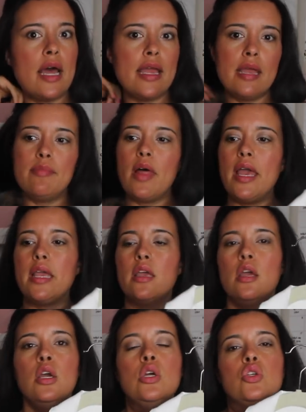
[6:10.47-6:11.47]
I am like
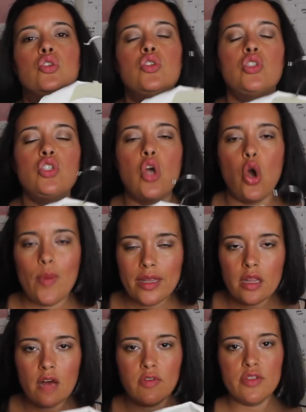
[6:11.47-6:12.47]
so
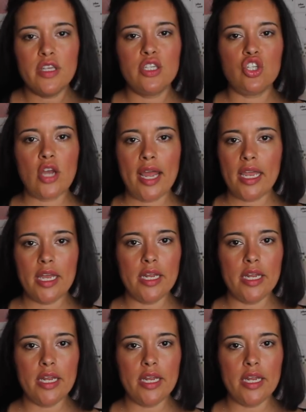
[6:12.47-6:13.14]
in love with this jacket.